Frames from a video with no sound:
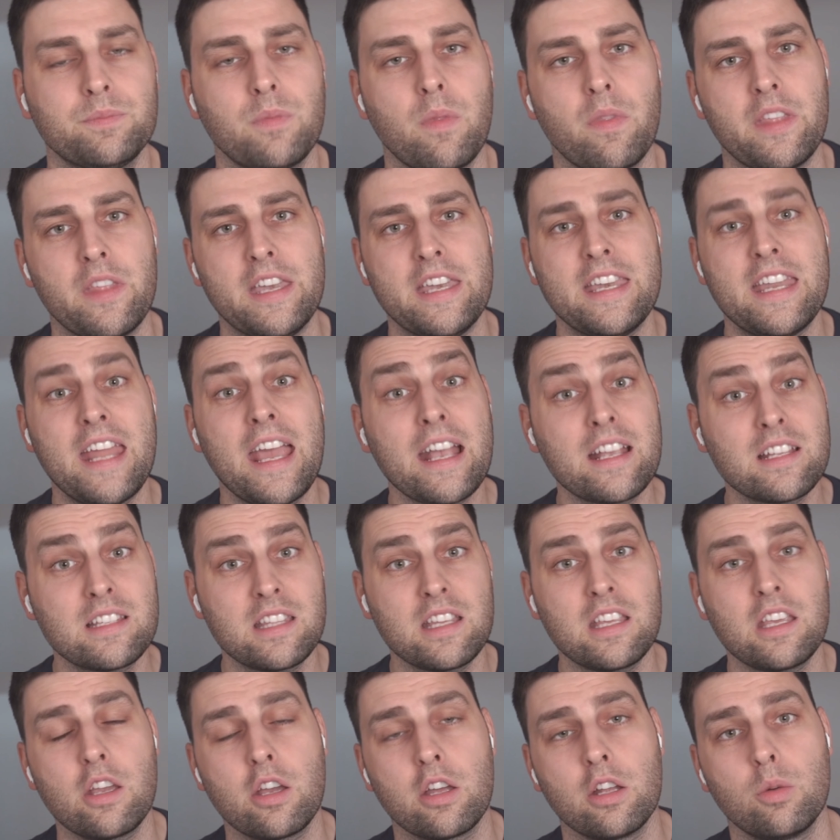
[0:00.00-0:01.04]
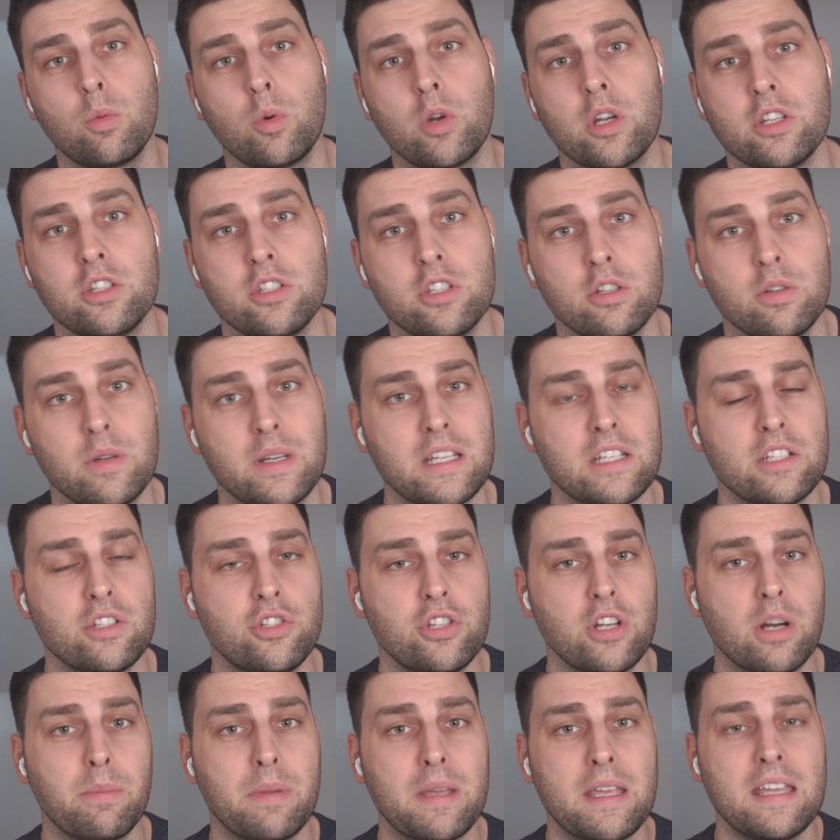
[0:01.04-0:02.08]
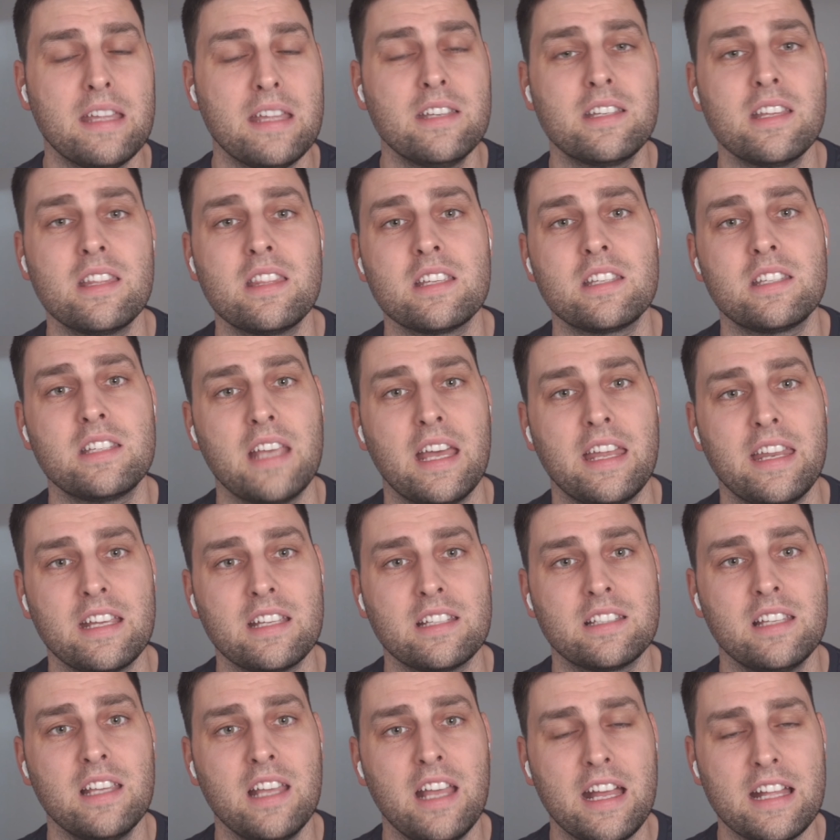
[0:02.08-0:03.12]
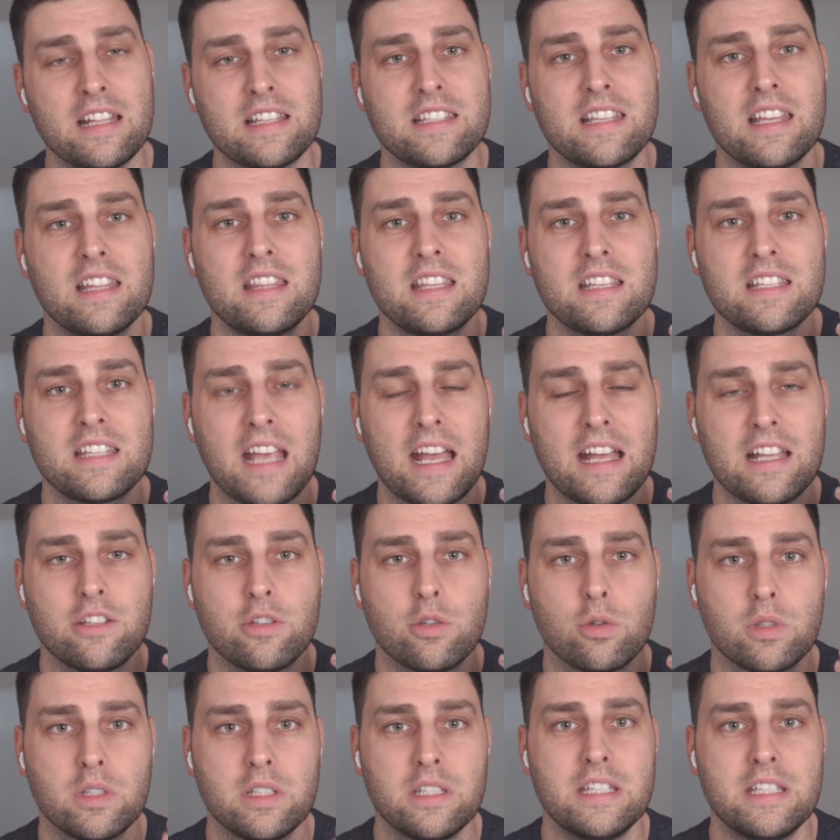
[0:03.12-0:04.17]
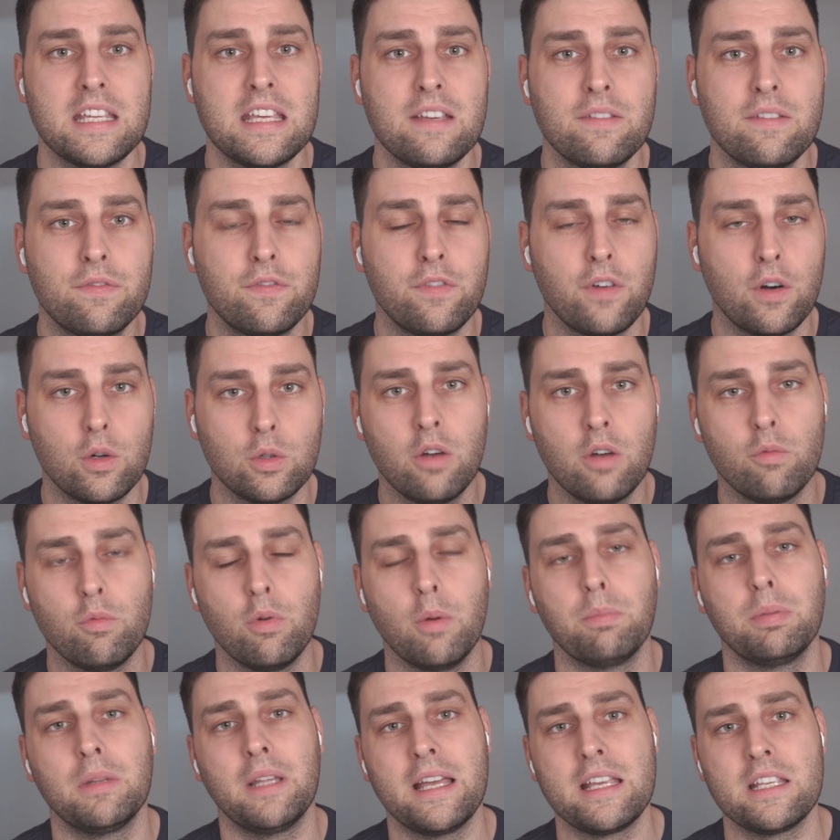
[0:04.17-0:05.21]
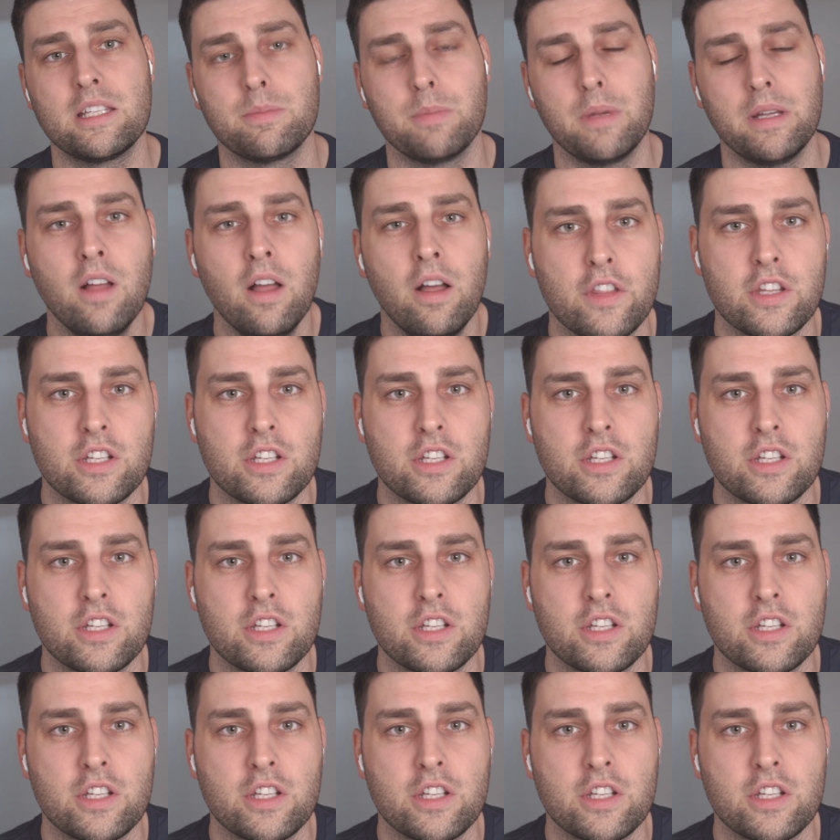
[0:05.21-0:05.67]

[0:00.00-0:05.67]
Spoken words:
the next thing you're going to want to do is jump into the settings and set this as your default replacement for